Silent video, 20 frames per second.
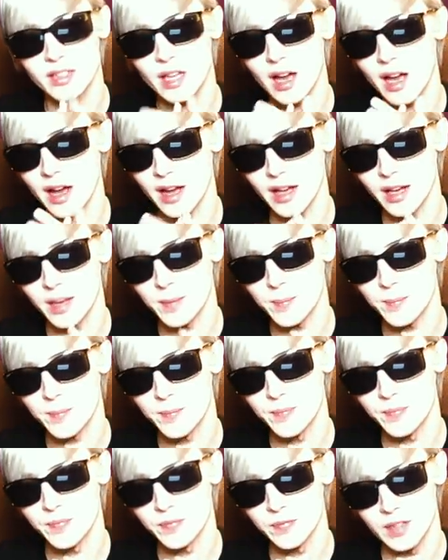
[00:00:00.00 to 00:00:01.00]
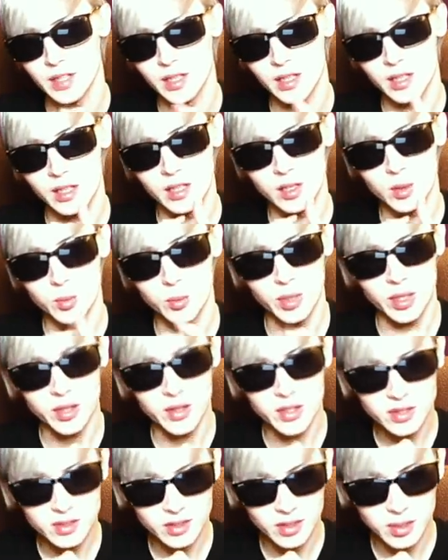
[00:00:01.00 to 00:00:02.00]
is high. By
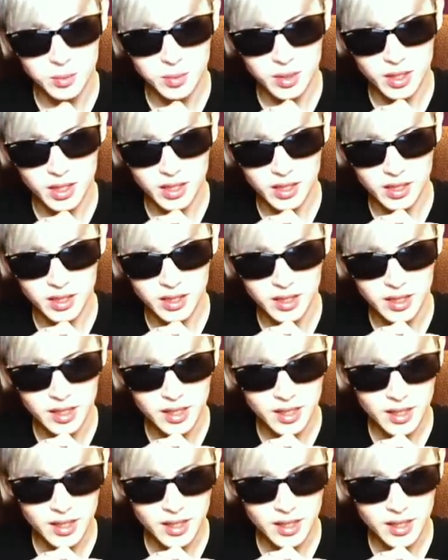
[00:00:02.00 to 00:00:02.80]
this I mean,